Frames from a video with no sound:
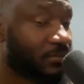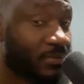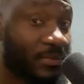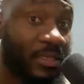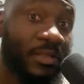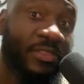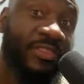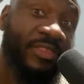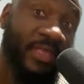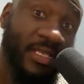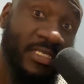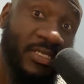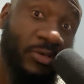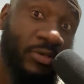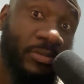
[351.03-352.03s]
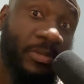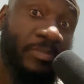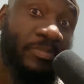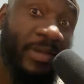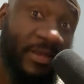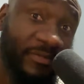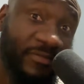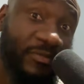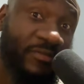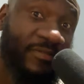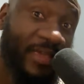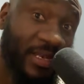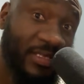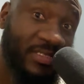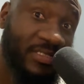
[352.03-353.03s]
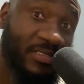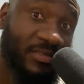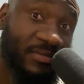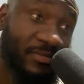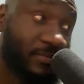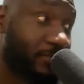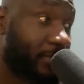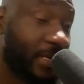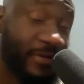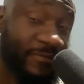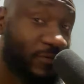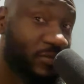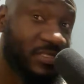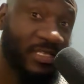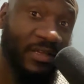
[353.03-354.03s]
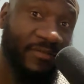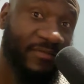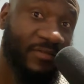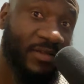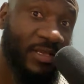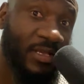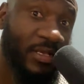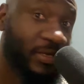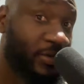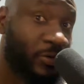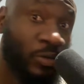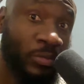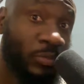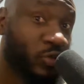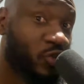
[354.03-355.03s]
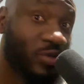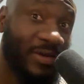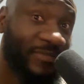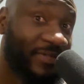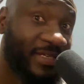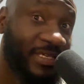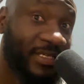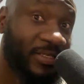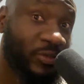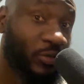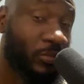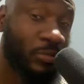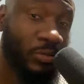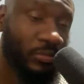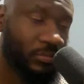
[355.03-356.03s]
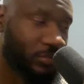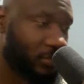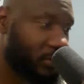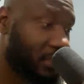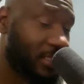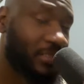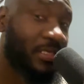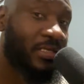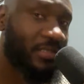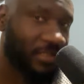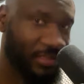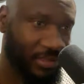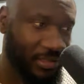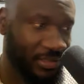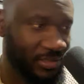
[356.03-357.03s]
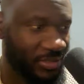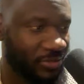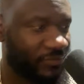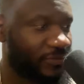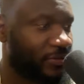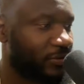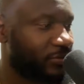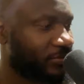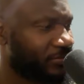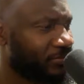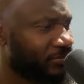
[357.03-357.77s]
The things are going to be painful, fellas. Painful stuff. No more traveling, no more... Let's just follow.